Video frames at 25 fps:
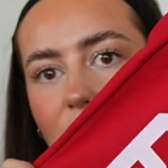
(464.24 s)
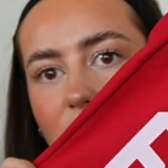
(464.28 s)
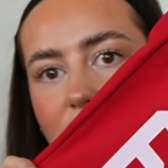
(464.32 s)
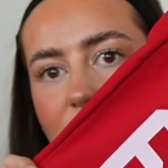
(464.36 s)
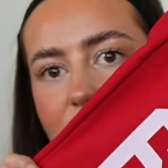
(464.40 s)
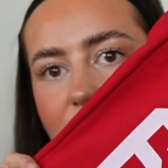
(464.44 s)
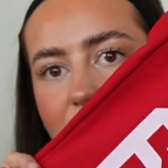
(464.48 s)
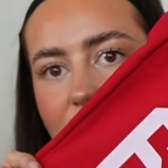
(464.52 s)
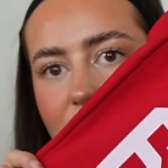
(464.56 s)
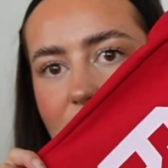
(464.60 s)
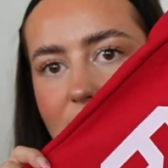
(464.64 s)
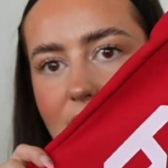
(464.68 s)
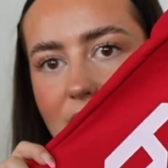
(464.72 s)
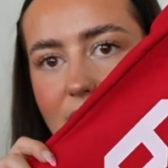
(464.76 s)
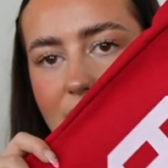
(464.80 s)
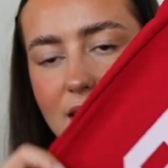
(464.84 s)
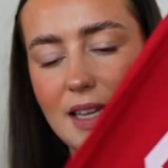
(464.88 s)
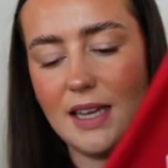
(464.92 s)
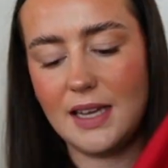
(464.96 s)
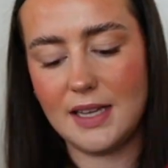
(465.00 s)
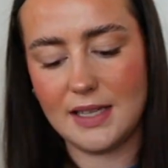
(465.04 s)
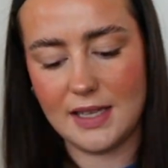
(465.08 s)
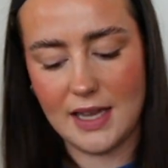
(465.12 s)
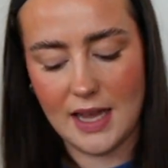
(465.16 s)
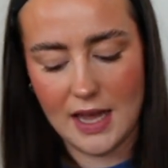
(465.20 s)
the
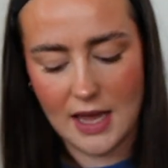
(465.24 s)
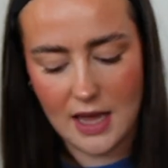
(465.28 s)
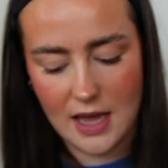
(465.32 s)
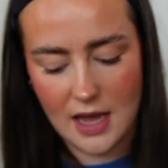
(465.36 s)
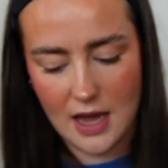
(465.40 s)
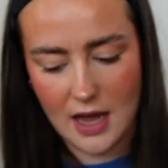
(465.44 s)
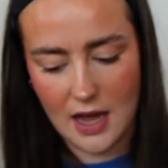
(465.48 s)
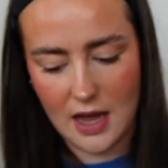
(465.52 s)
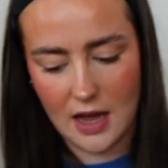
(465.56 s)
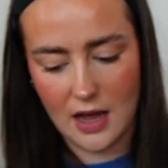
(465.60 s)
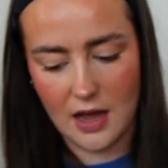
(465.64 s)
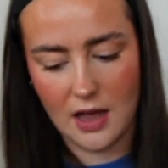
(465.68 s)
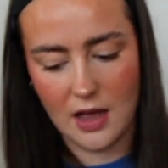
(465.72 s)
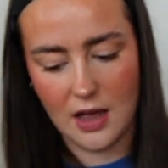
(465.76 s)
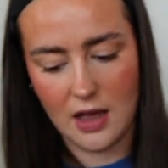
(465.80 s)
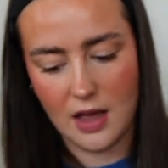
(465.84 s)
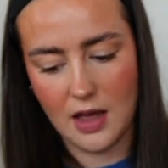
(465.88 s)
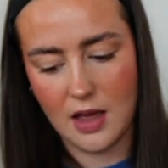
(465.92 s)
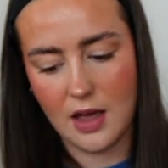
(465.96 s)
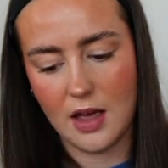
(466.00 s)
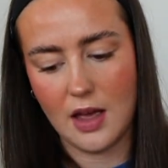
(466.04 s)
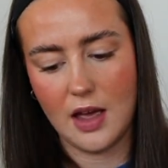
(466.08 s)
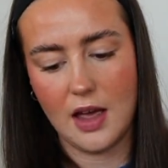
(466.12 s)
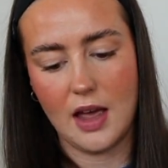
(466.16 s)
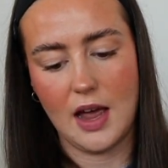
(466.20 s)
66 here,
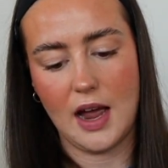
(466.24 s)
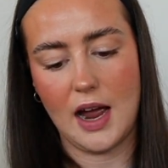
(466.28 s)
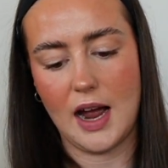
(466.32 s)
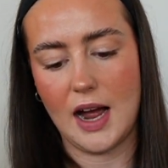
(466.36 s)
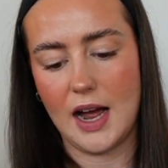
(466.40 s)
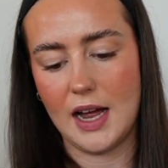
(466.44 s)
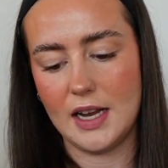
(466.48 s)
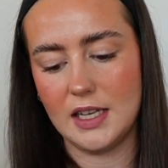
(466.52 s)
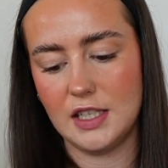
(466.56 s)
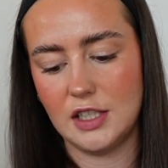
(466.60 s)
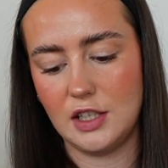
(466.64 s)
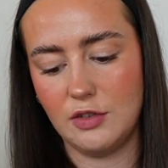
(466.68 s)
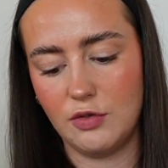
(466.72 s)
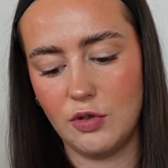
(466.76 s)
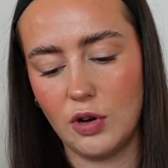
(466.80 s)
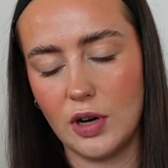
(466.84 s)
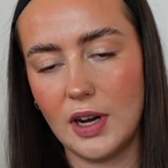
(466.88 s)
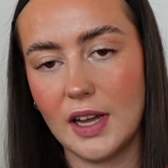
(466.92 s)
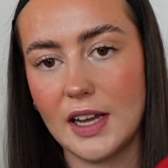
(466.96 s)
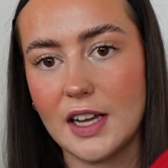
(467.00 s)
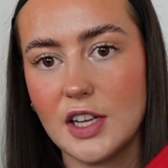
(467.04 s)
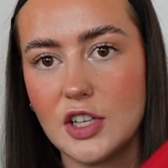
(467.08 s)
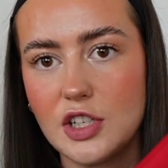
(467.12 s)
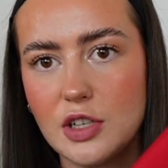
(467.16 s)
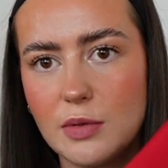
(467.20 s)
and you've got
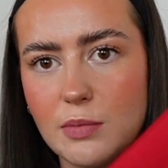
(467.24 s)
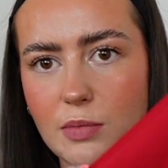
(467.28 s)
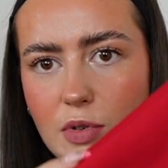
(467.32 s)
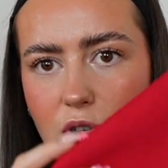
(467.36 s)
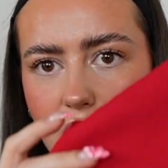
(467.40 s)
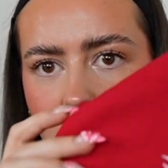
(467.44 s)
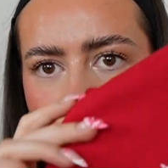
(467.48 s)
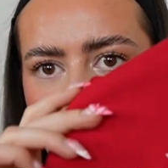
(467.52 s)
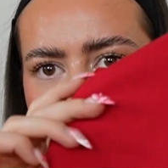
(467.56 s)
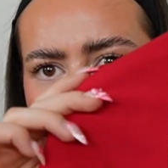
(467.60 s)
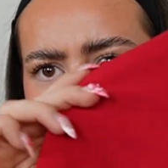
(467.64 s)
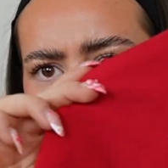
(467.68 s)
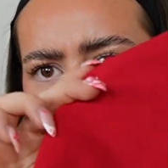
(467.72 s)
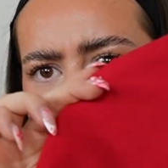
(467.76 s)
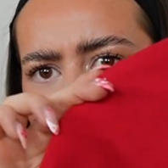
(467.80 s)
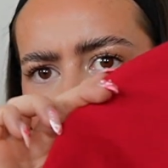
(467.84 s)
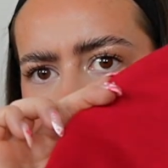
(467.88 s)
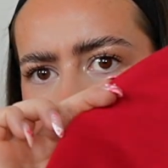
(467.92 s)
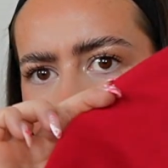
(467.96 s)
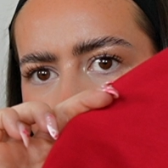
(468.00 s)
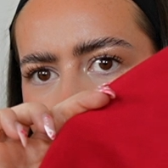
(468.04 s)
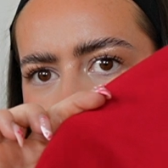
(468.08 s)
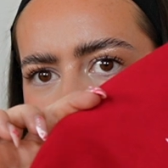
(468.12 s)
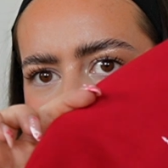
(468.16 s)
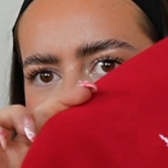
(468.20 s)
like a Gymshark
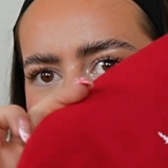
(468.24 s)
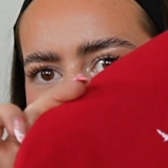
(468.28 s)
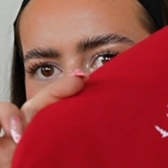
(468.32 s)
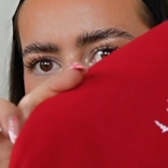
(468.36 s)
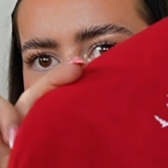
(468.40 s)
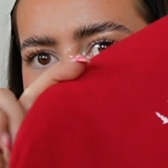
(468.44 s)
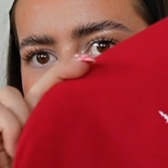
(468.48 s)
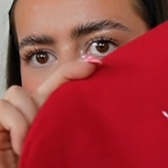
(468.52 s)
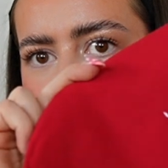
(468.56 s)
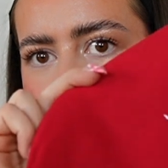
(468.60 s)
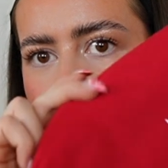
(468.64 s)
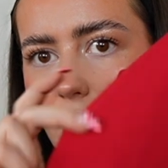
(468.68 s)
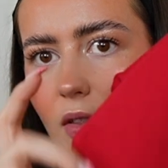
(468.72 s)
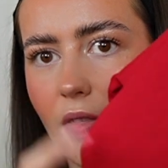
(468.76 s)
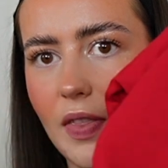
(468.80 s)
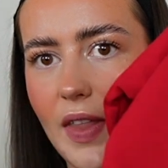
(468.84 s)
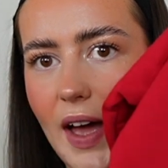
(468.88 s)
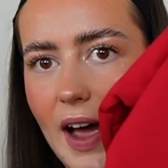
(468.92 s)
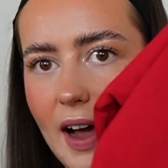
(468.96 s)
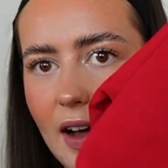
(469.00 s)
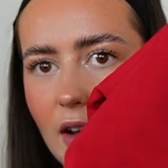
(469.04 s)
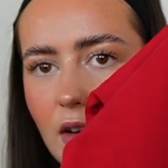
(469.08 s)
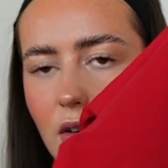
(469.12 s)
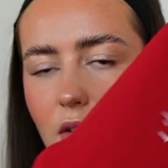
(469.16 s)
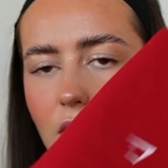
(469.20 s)
logo on the
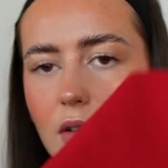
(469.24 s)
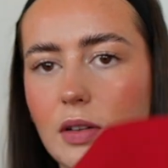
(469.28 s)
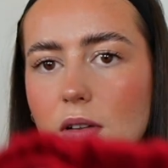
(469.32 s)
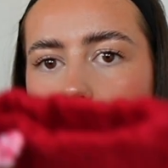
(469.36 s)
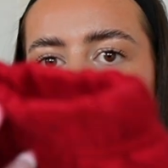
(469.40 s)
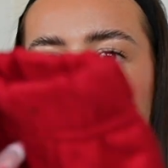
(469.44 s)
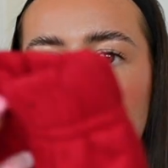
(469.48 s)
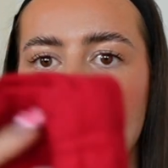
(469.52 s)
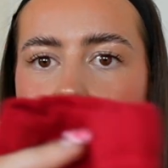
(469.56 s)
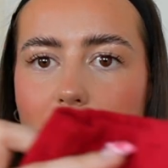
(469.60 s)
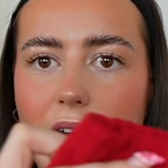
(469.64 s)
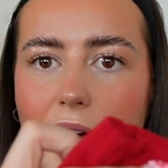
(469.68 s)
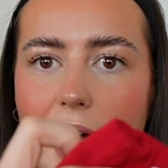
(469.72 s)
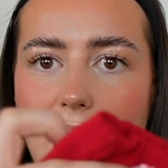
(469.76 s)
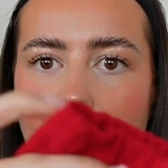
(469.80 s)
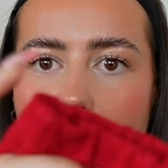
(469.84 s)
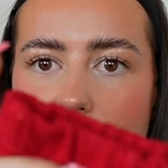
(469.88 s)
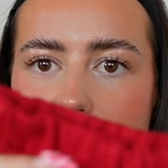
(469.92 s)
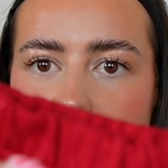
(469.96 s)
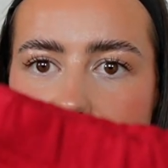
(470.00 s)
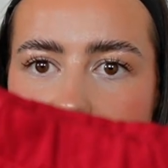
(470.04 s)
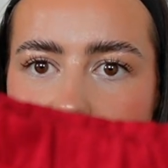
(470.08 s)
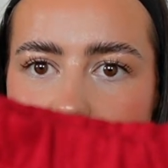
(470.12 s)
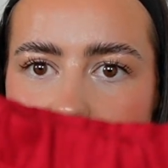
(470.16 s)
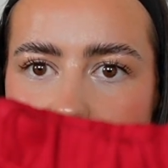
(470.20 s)
ankle.
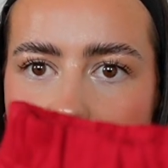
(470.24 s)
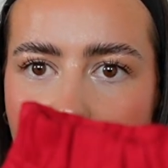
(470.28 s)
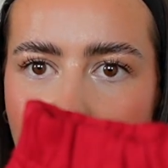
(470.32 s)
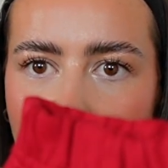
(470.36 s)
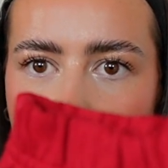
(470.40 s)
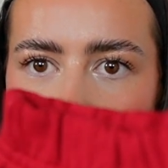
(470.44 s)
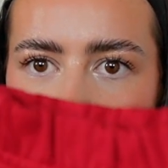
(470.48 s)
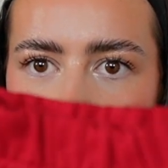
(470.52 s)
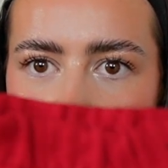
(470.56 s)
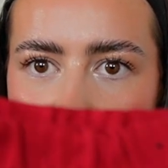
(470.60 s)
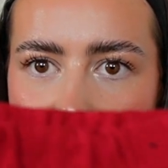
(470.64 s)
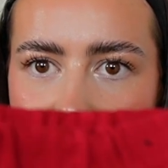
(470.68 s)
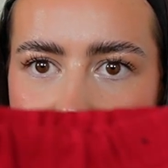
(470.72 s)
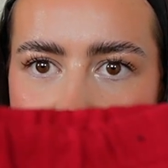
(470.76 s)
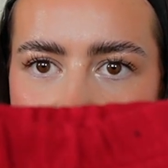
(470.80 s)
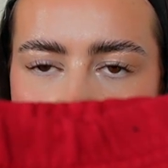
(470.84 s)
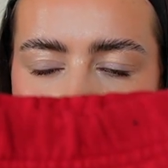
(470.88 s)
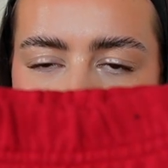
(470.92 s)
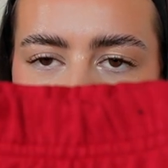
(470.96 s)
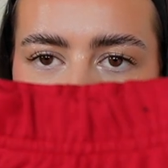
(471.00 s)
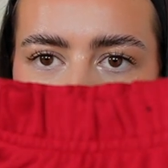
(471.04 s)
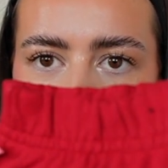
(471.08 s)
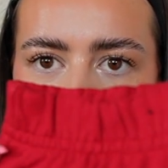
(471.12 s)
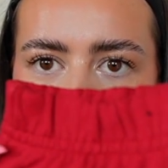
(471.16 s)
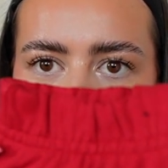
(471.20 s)
And yeah,
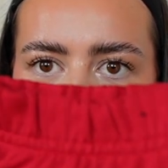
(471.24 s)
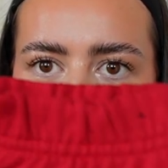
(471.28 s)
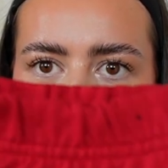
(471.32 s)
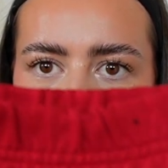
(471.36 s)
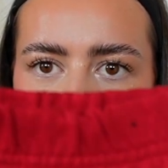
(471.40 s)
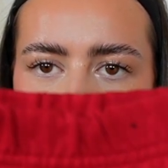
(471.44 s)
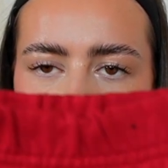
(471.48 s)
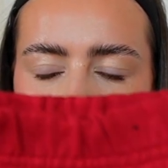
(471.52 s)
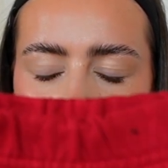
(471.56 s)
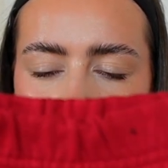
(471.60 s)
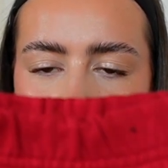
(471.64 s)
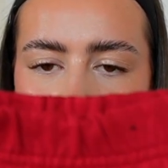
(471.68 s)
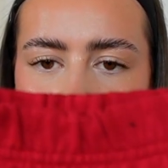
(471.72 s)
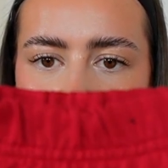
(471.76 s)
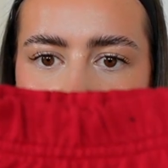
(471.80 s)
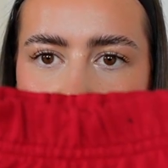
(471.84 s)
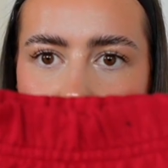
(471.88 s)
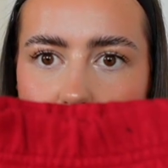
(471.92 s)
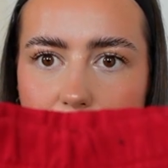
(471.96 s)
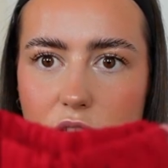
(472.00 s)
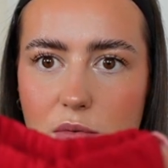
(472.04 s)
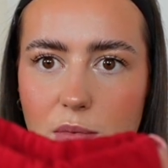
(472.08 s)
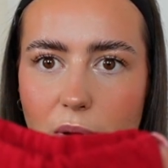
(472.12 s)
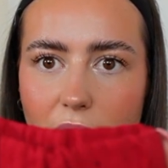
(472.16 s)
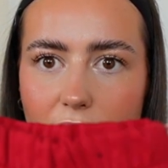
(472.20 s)
these are cuffed
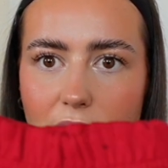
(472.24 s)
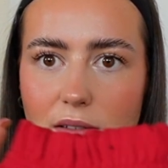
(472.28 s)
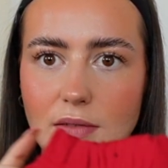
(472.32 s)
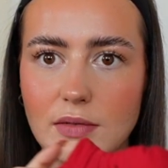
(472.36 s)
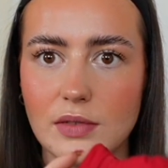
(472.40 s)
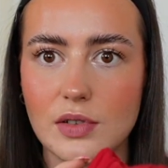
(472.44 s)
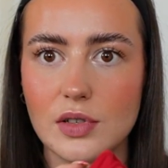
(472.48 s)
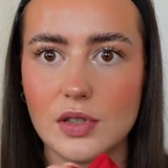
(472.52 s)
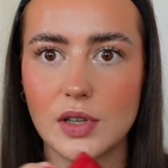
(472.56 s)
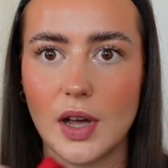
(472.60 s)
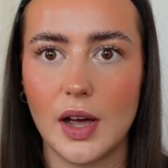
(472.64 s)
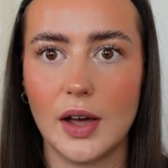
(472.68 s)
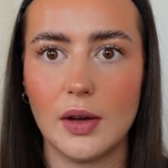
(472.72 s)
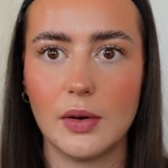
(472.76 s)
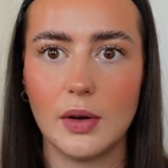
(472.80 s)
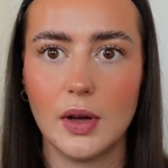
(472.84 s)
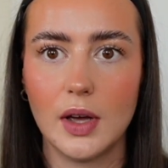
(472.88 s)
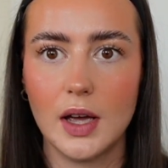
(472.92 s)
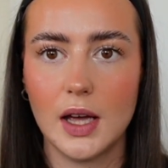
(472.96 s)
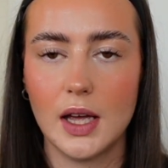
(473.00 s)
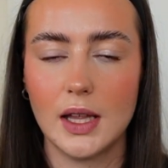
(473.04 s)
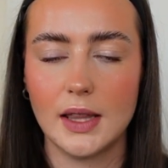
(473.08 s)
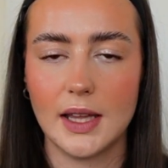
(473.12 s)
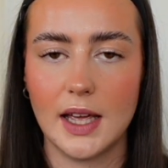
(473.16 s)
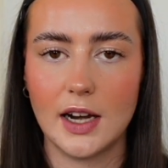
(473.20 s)
as well, so
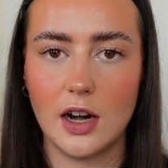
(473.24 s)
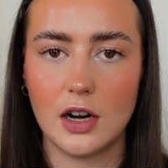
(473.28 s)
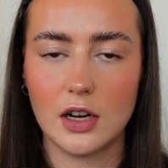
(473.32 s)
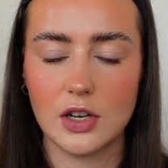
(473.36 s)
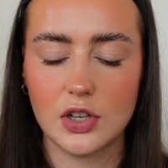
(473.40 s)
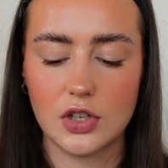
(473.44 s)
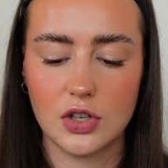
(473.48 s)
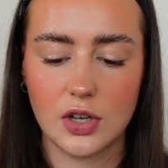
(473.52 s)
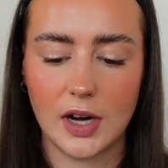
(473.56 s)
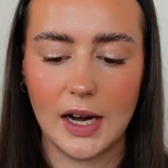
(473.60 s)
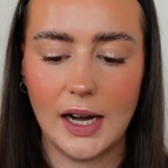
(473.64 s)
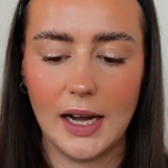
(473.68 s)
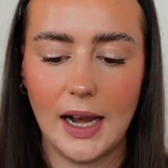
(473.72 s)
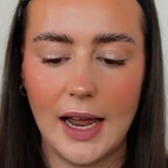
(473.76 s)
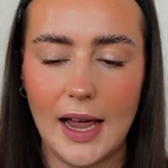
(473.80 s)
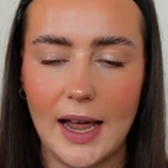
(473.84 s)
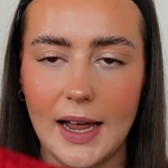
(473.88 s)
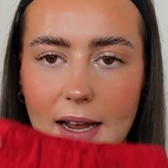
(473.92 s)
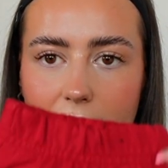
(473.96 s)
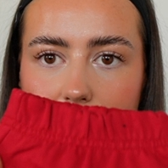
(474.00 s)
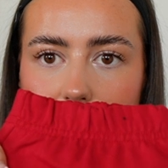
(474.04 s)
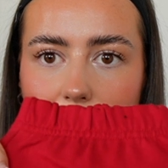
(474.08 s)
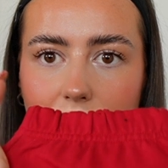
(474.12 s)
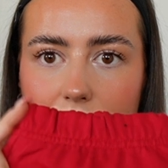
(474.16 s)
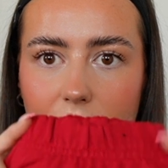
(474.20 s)
they're not a straight
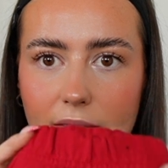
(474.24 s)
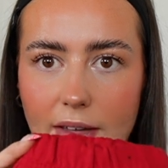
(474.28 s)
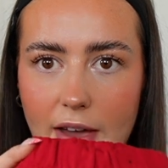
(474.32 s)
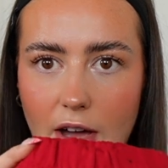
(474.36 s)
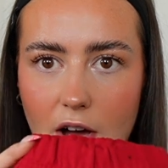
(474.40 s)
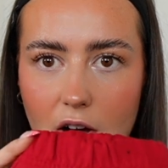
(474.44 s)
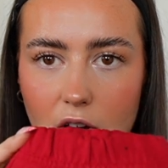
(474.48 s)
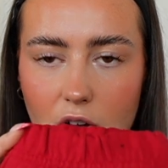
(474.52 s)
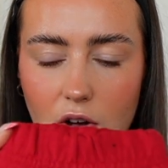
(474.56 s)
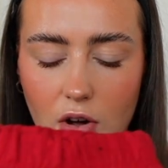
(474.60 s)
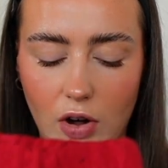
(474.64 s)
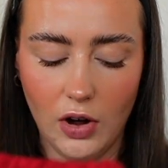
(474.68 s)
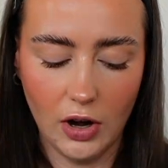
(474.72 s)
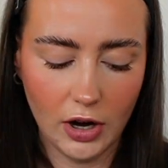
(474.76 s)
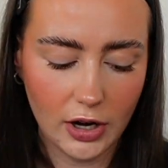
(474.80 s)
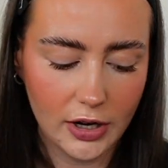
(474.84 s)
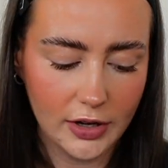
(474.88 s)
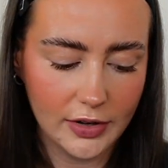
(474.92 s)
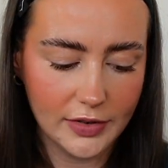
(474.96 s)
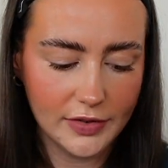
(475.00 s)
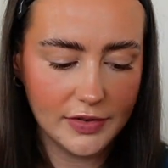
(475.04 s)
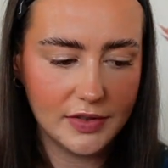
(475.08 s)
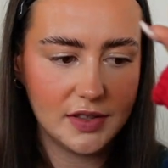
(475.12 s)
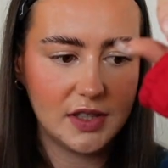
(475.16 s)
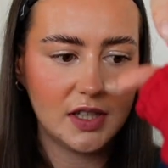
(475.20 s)
leg, they are
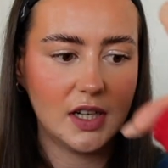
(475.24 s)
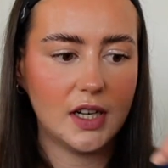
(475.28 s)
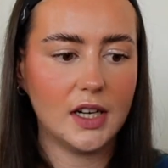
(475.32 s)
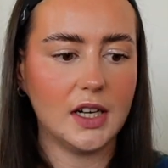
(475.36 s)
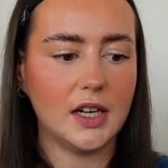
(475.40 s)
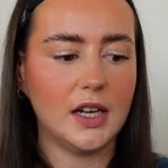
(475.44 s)
cuffed.